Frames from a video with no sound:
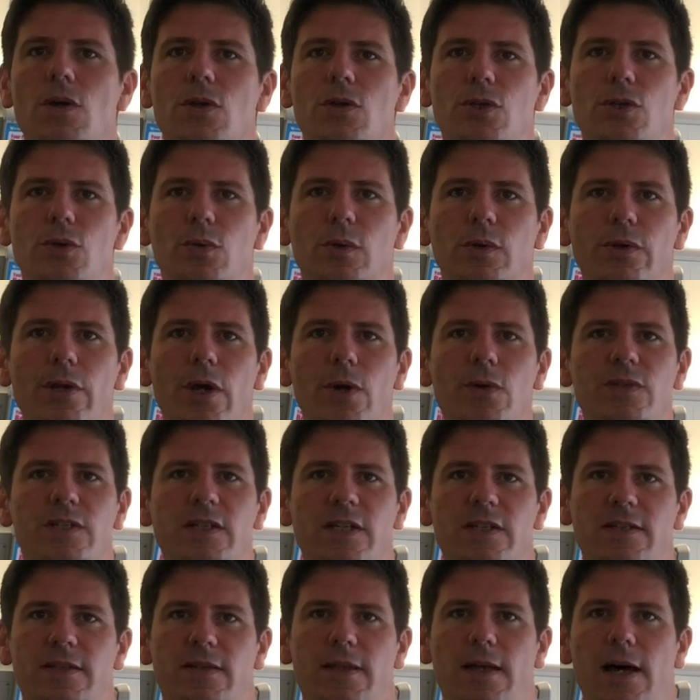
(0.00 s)
You will
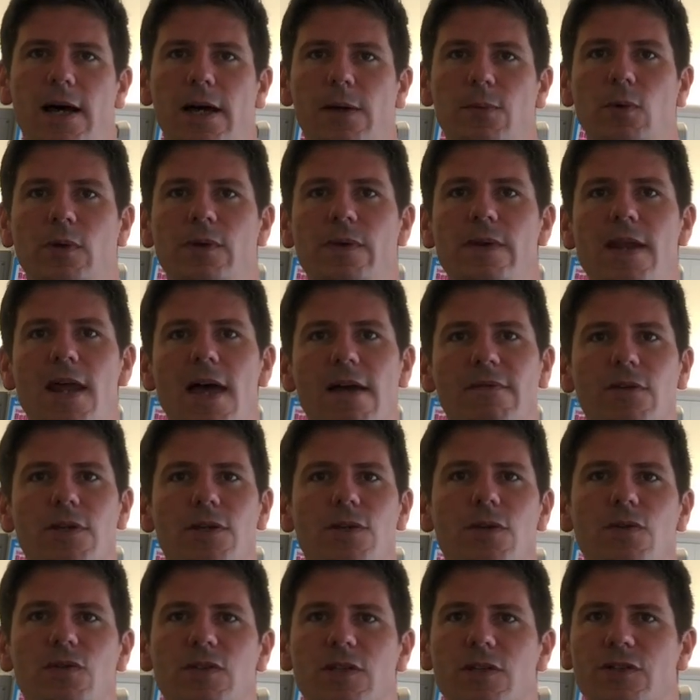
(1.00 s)
notice that I will never
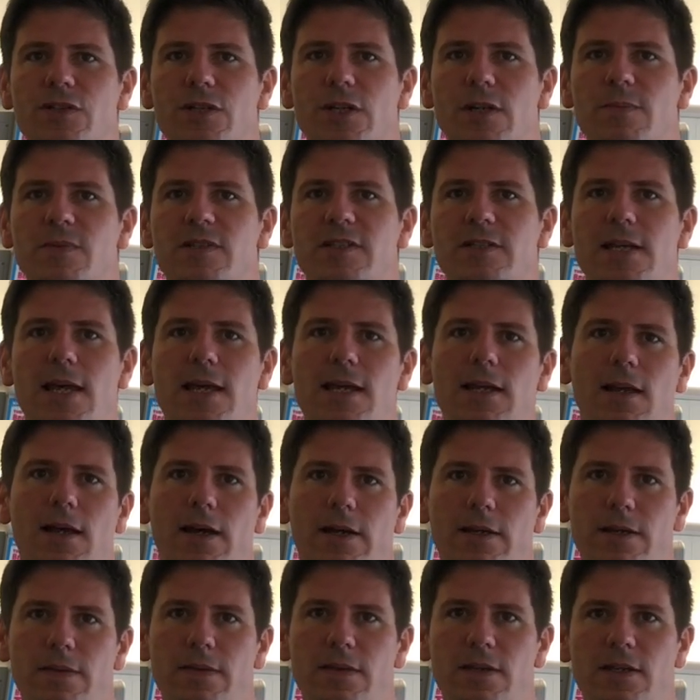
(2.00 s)
use the term
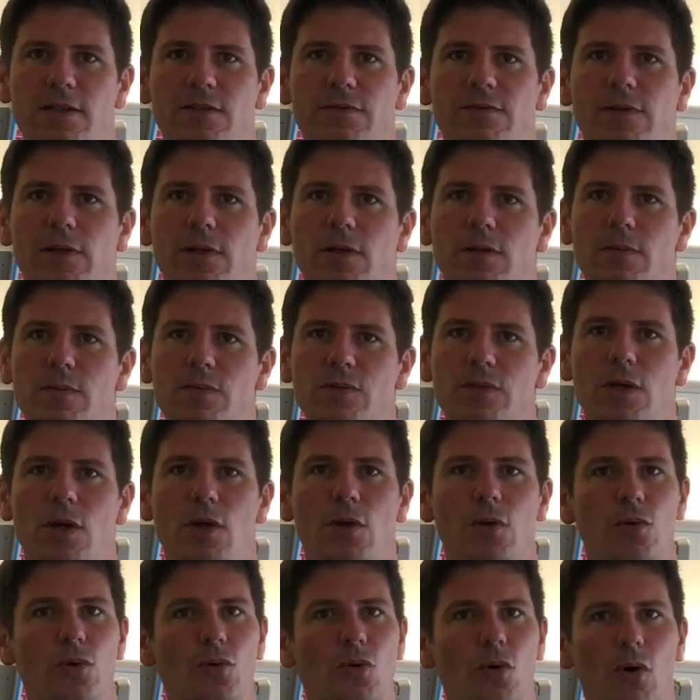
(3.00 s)
saline in these films,
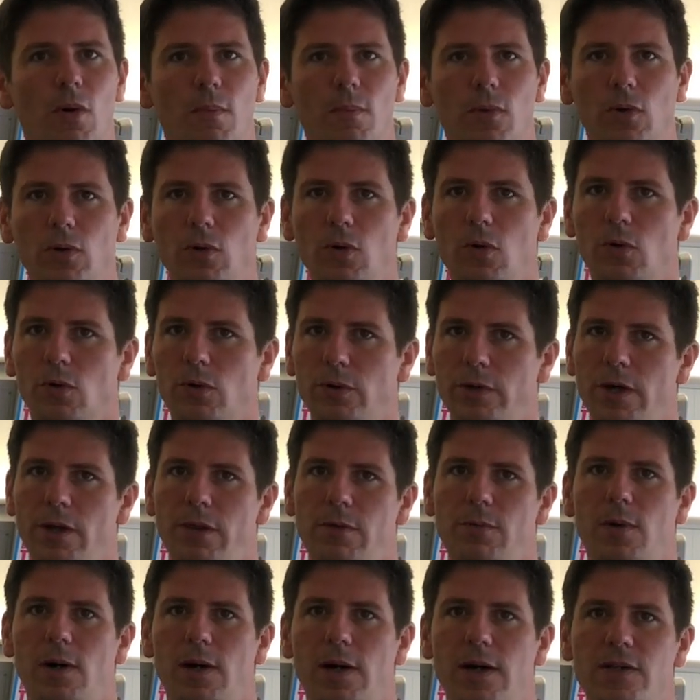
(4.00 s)
normal or
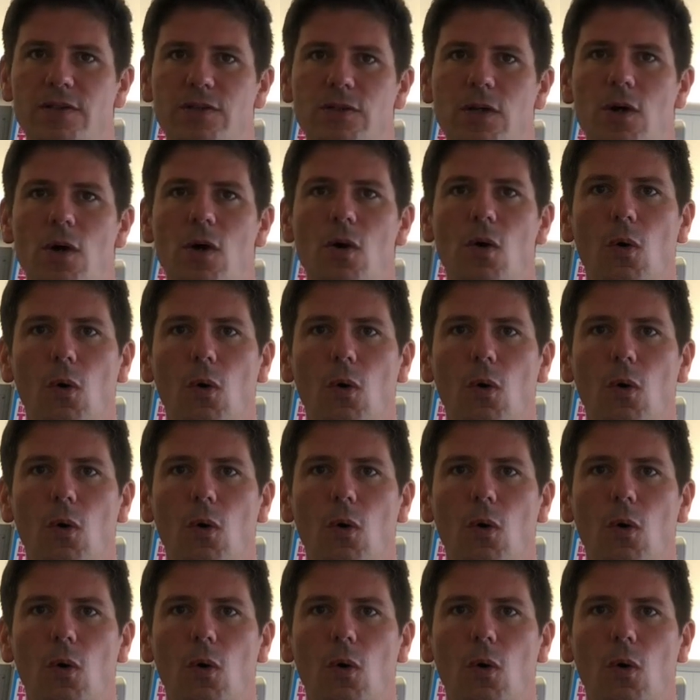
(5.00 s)
otherwise.